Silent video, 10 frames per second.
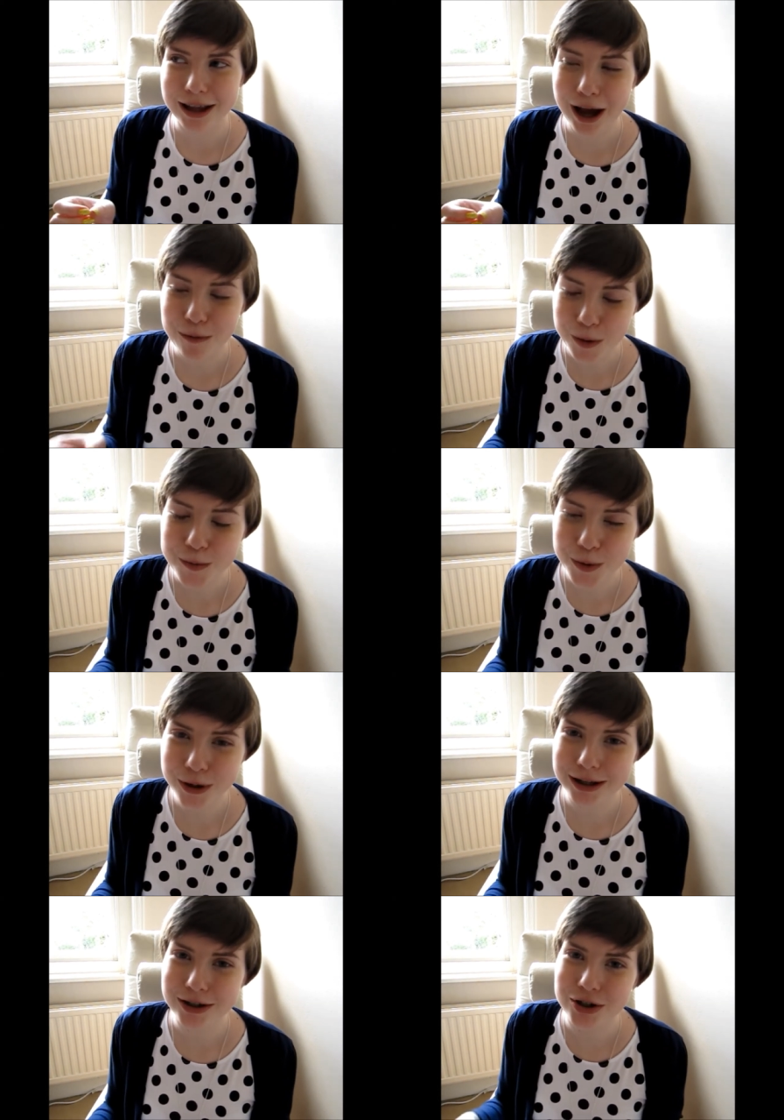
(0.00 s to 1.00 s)
at one
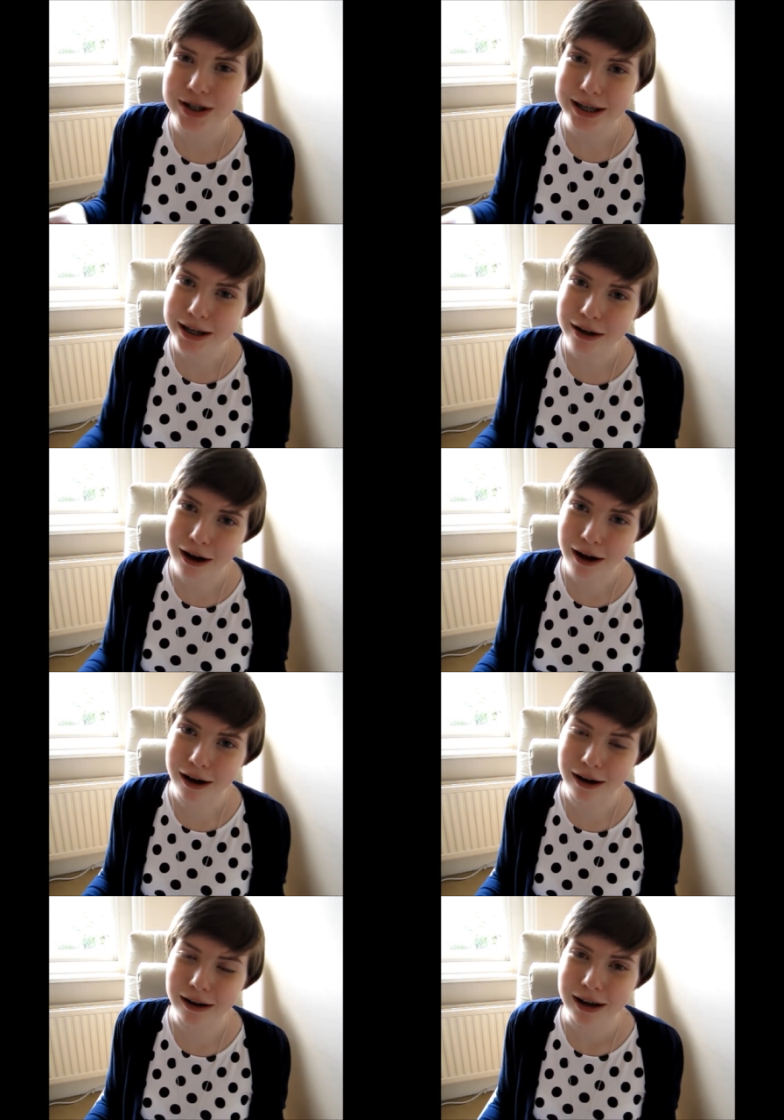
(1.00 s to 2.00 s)
point she's in a
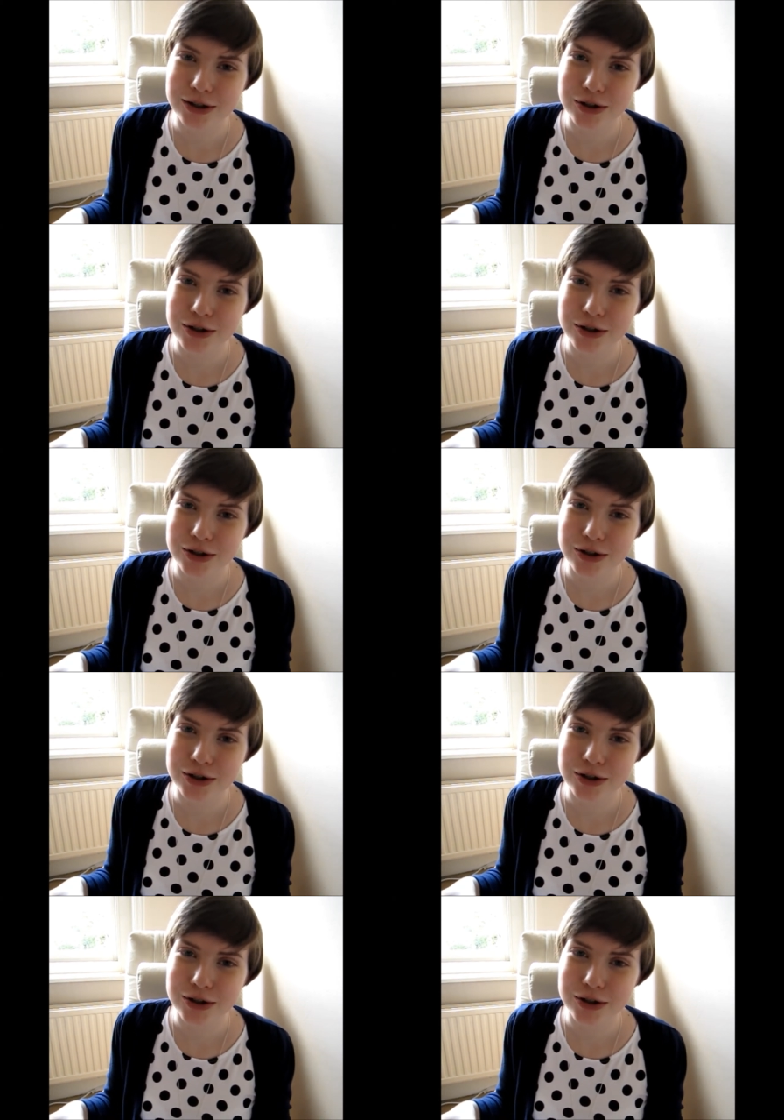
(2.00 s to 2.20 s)
car,